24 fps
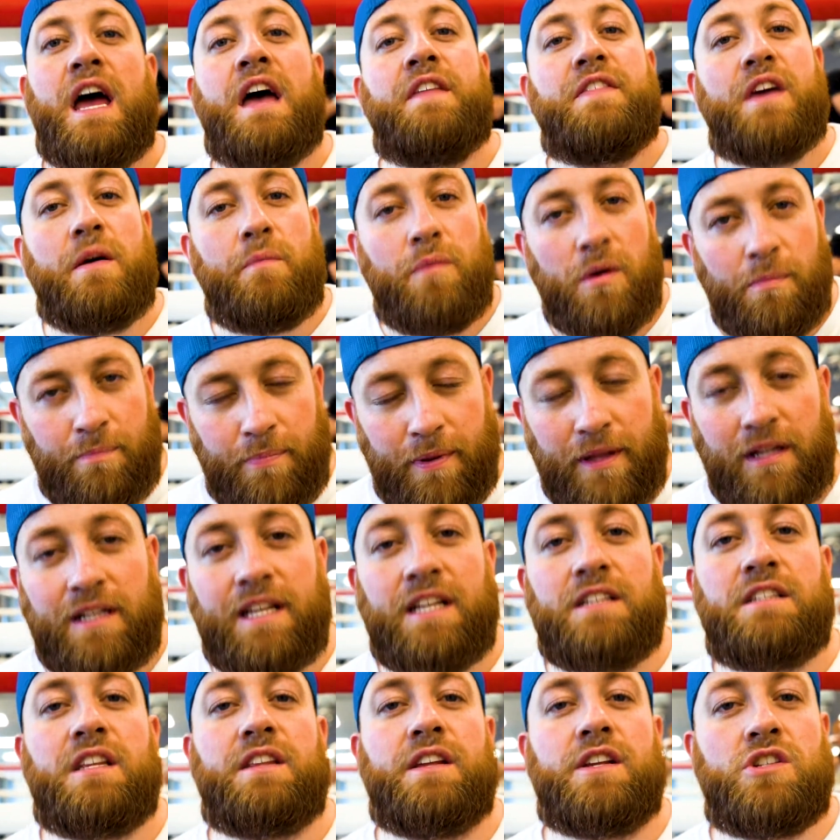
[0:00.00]
Then we'll build
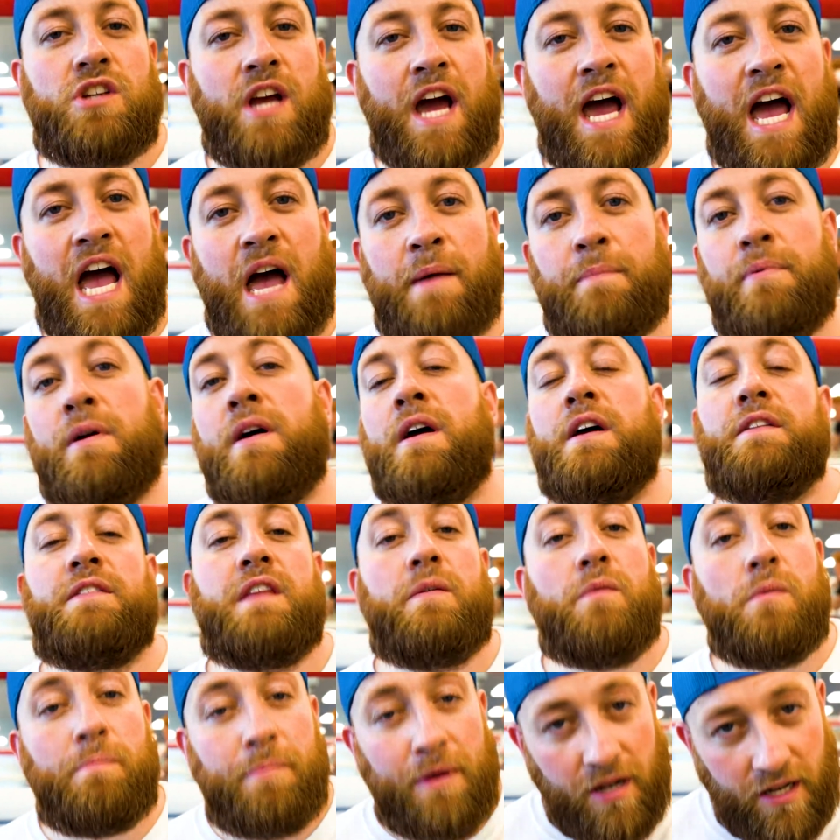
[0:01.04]
into the jab,
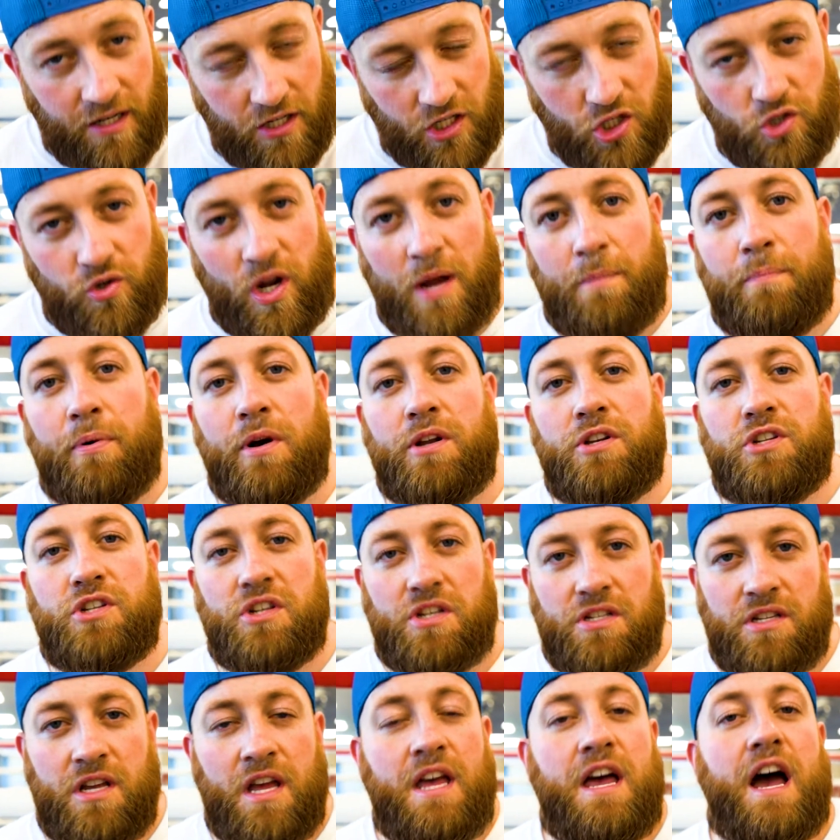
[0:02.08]
then we'll build into straight
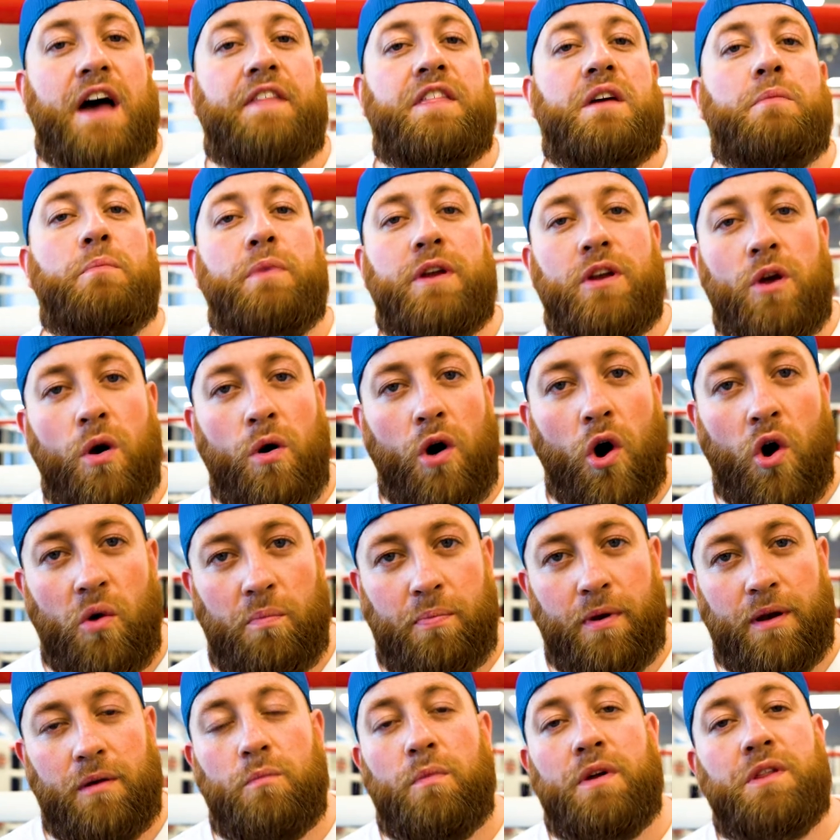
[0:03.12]
punches, and then we go
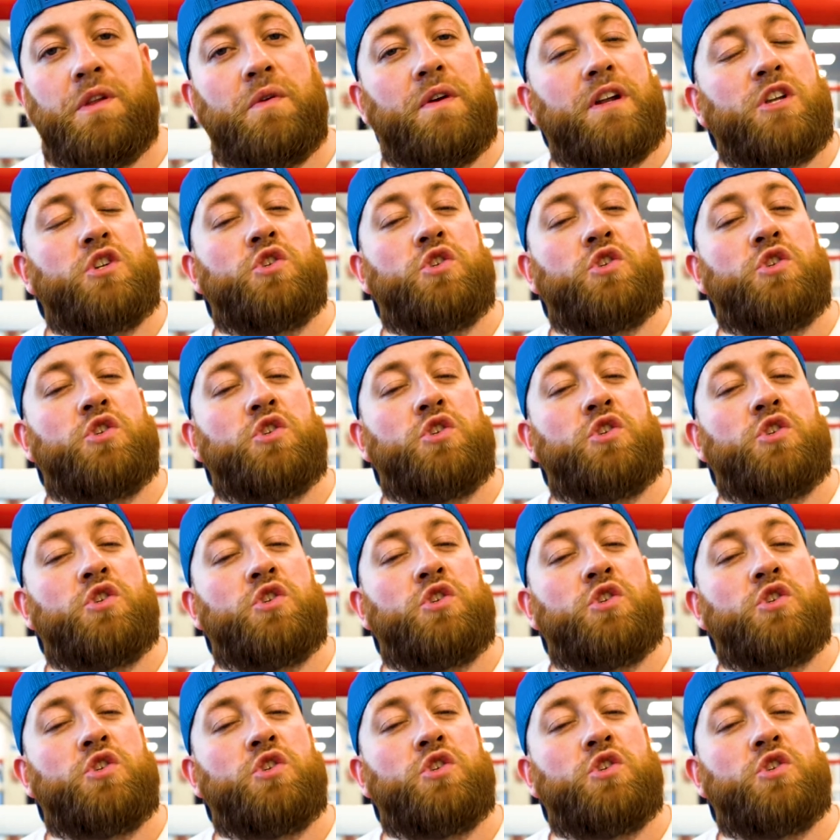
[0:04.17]
open. When they're in